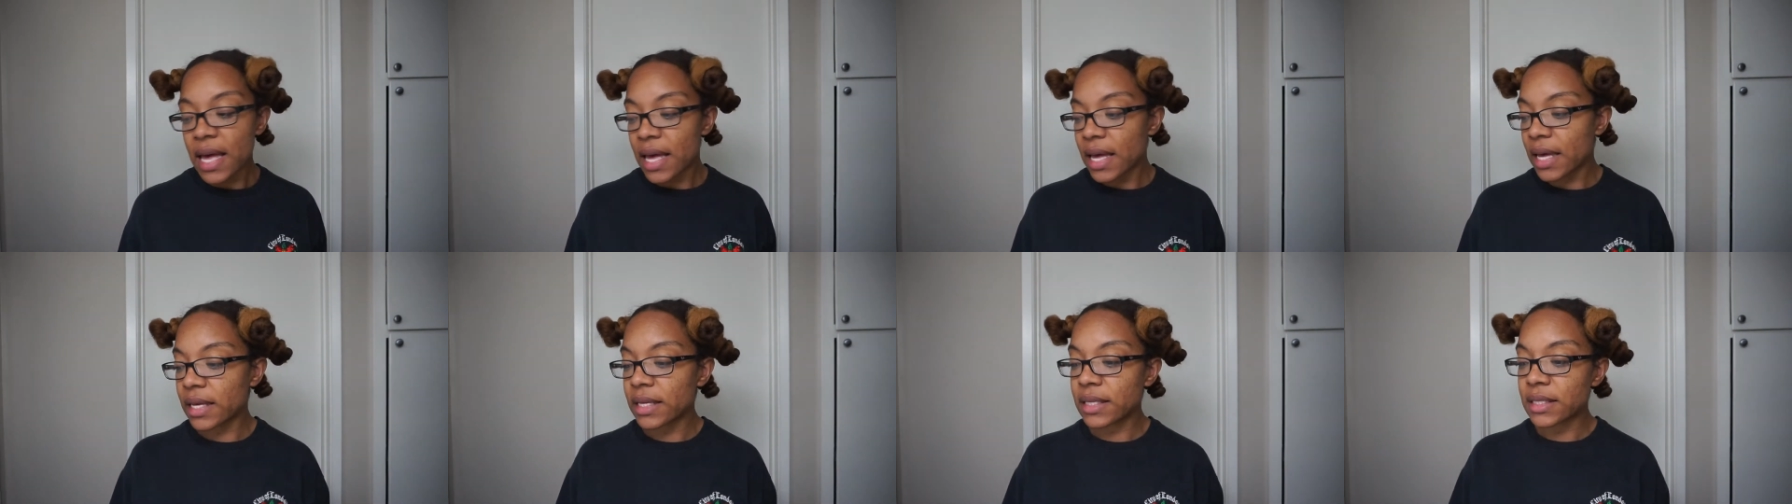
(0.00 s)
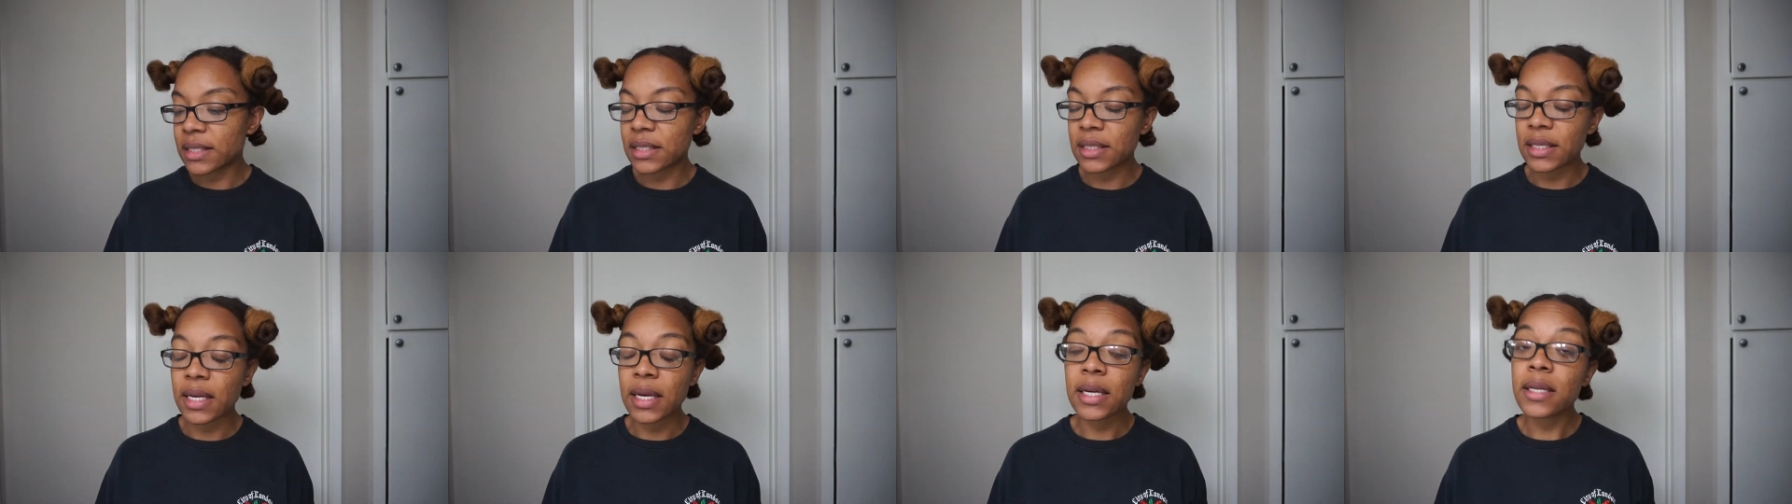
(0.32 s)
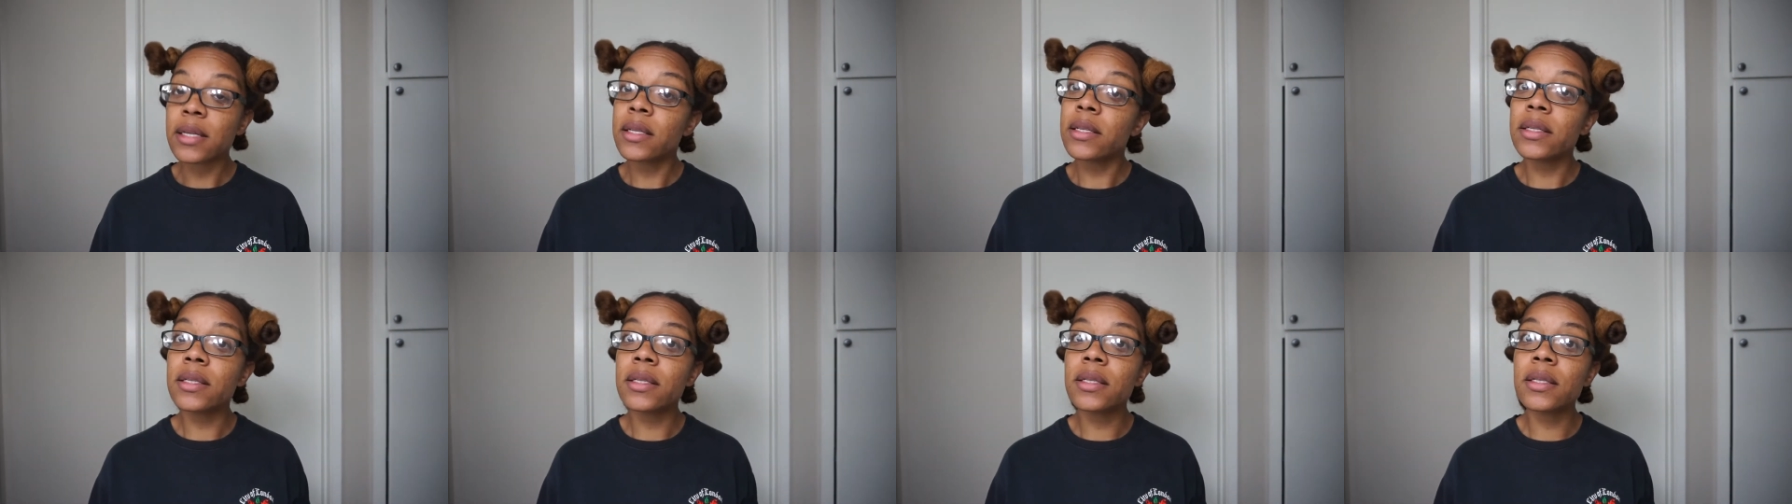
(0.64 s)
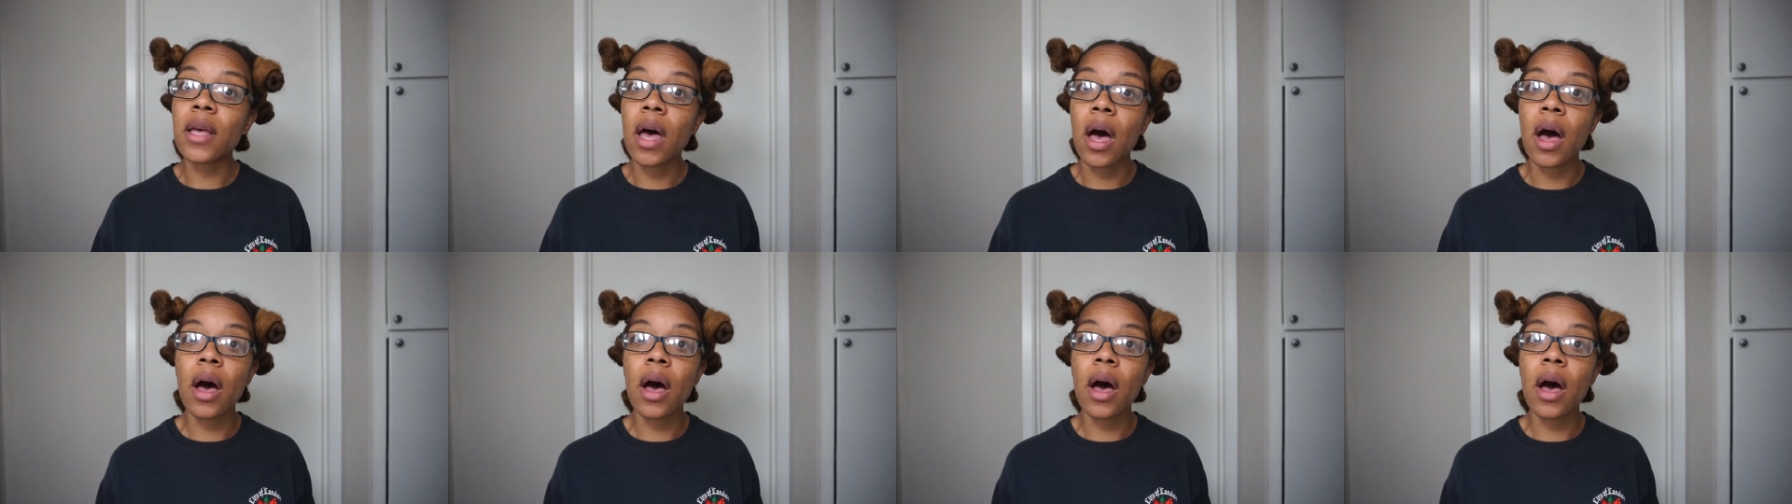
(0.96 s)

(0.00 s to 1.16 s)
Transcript: It says